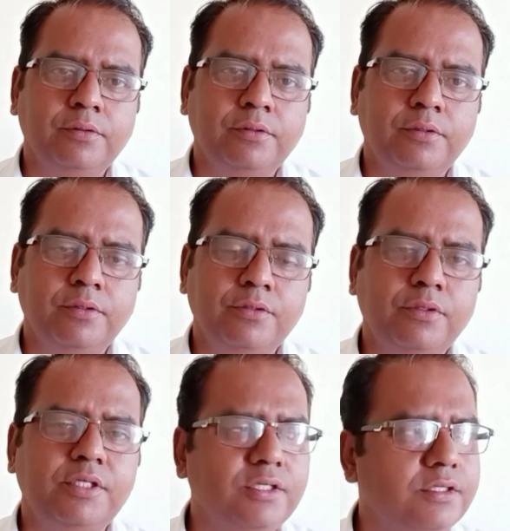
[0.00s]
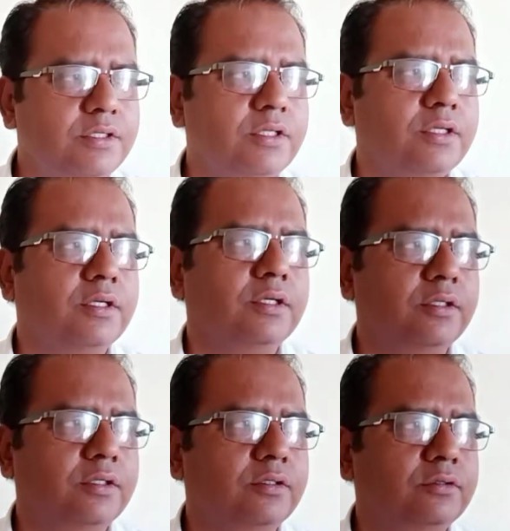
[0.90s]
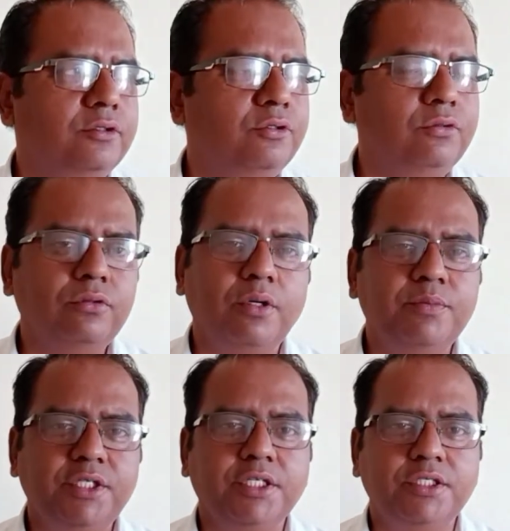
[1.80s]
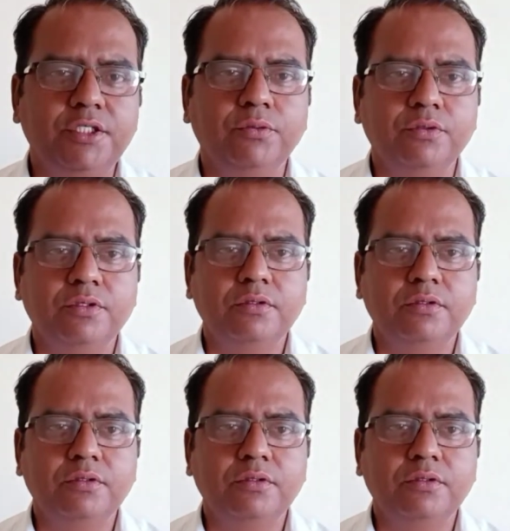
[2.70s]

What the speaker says: So this is the two objectives: